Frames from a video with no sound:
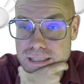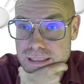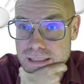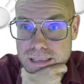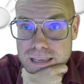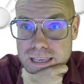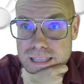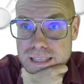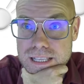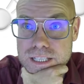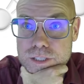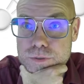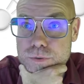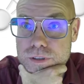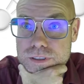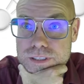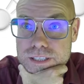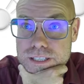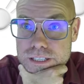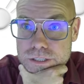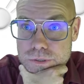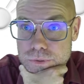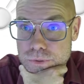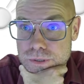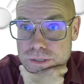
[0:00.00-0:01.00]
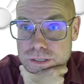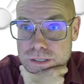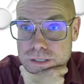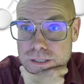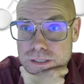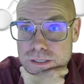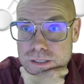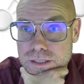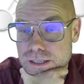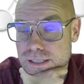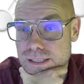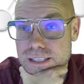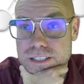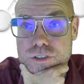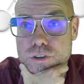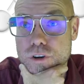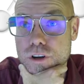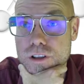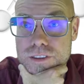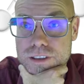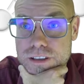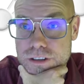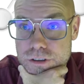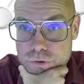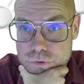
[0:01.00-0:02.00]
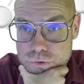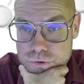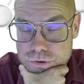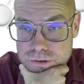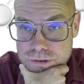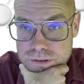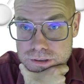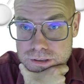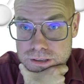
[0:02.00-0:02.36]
And, and that's what they do. And that's all they do.